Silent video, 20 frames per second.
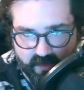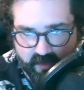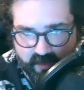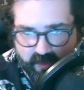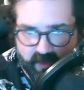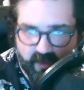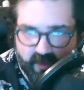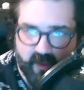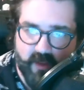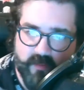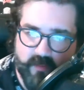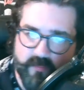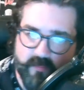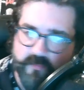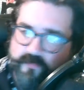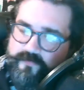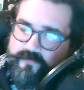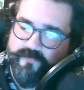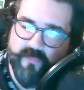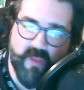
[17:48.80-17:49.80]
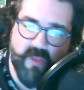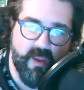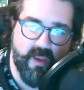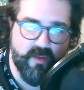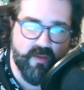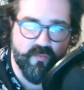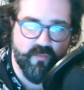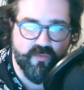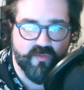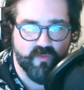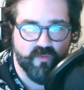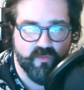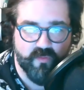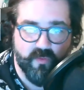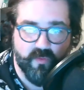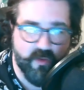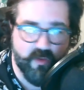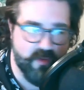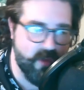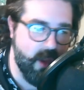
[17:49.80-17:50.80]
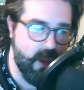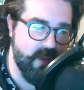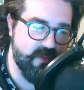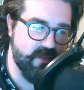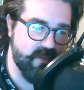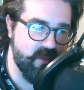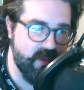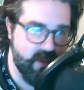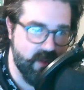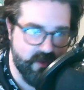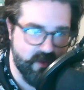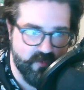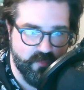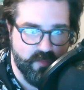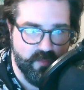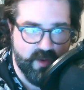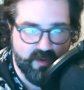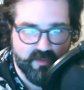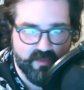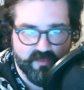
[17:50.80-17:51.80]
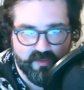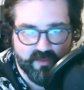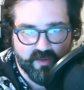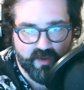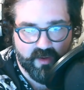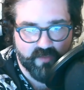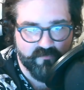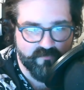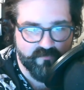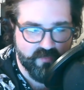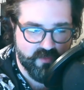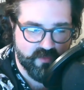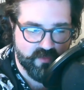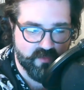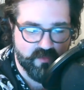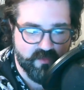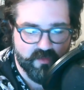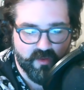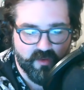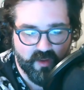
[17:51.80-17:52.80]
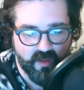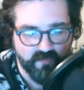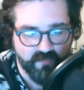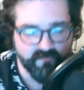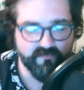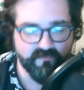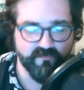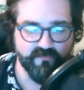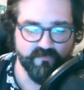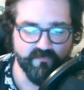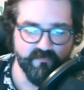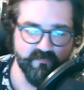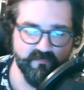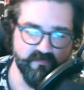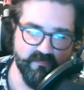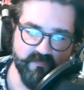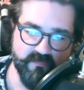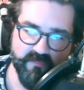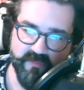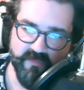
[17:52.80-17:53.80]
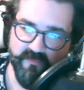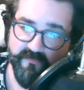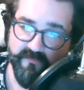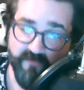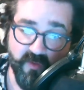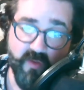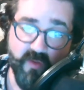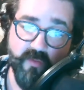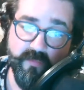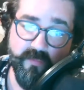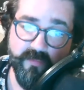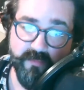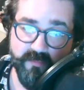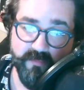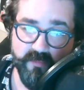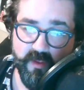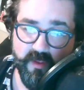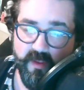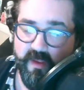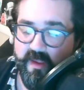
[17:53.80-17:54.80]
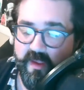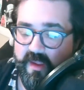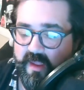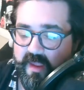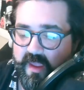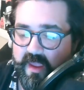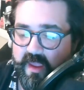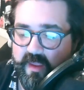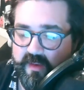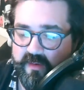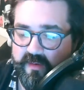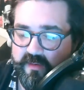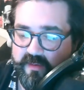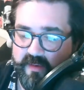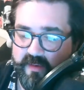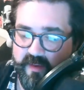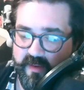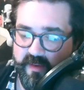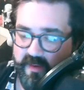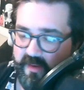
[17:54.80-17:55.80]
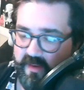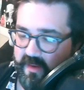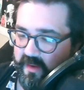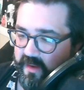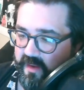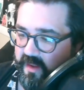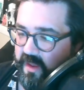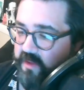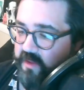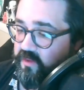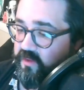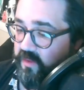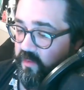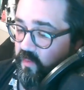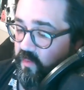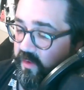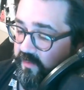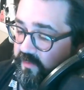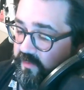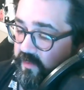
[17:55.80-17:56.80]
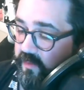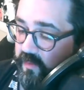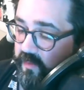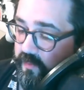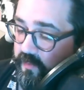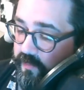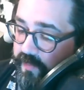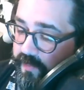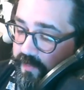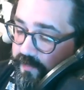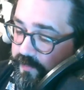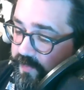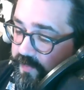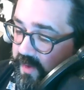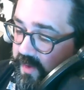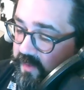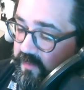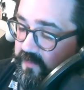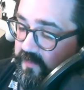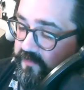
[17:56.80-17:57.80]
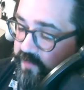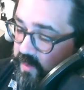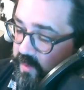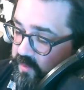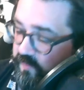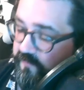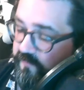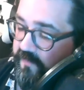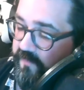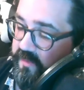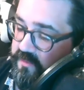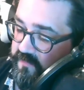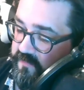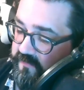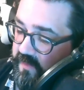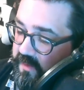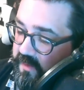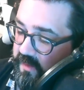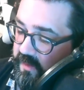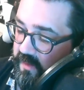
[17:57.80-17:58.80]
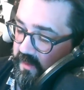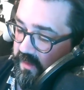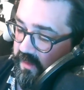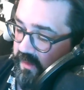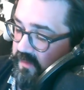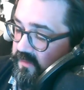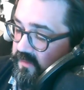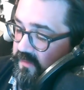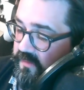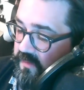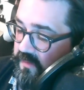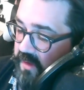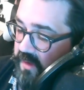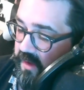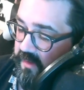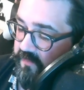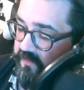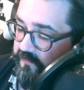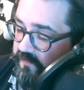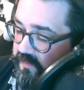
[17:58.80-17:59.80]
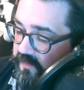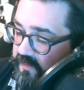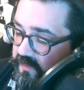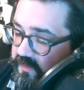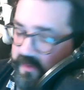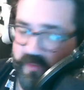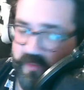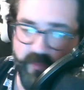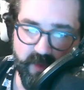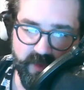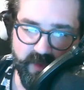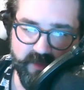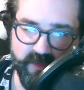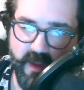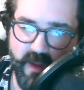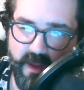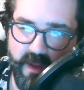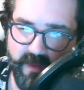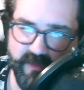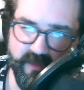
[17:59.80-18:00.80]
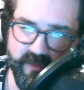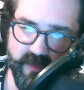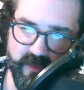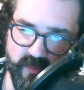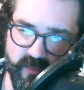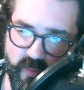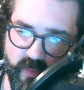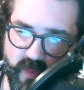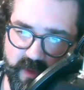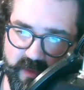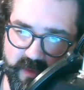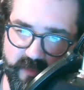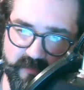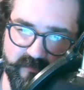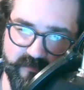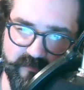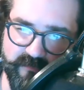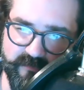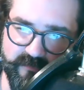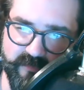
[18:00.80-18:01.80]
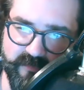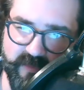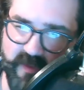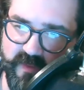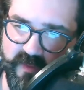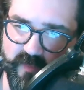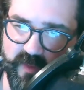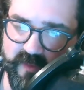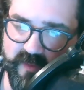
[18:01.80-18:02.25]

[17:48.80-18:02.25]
Um, and he was just constantly undermining the kind of vision of the film. And actually, one of the better special features on here is kind of a little mini doc. It's like 26 minutes